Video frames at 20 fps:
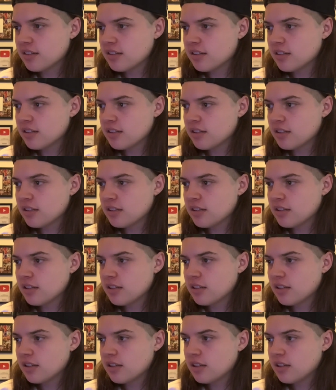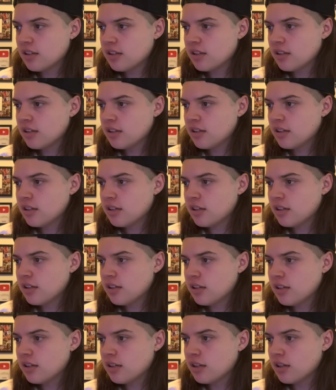
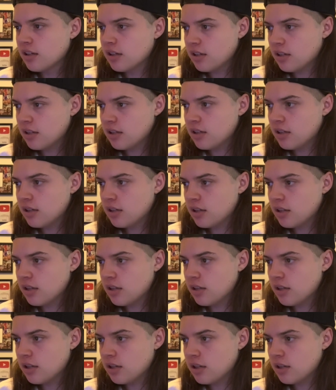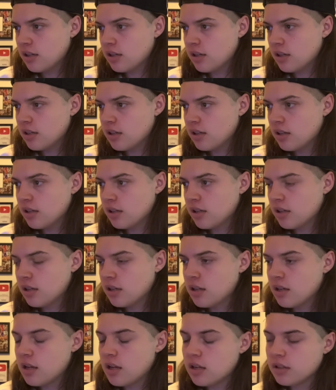
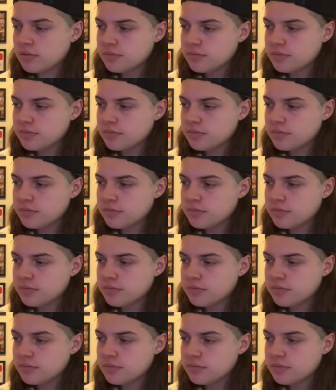(no one is talking)